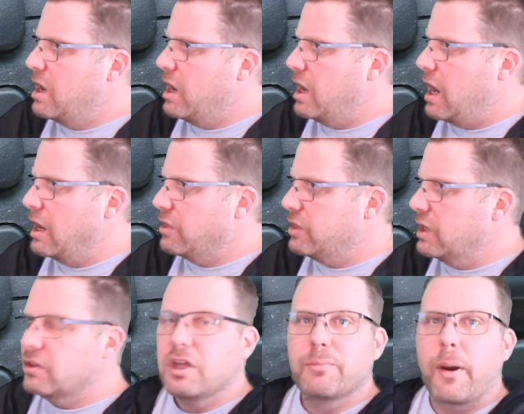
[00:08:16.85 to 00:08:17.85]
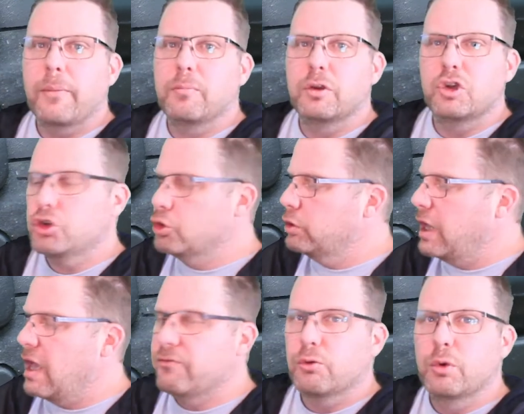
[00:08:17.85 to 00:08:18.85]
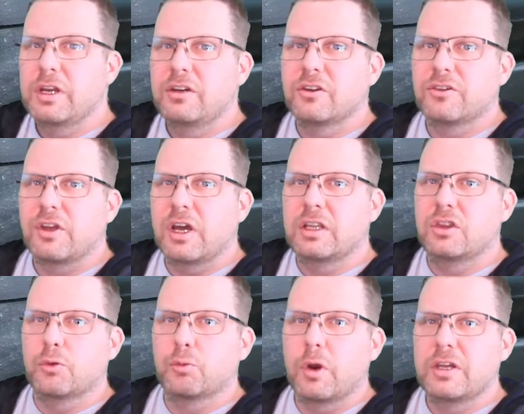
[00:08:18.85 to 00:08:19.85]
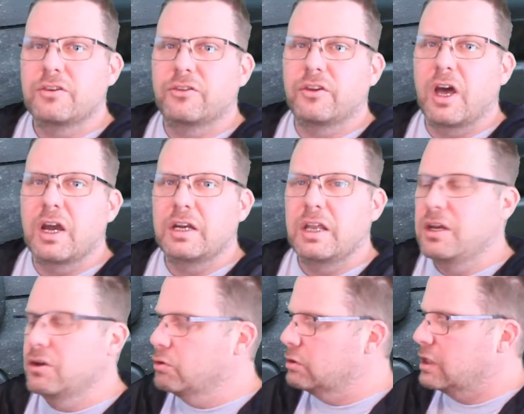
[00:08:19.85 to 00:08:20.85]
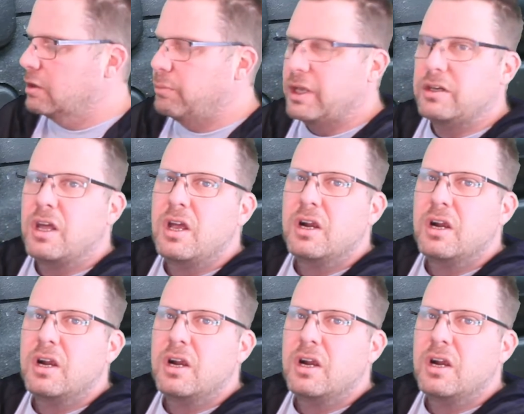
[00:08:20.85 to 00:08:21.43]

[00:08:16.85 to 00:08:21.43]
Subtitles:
I think they probably should have redesigned the right side here a little bit.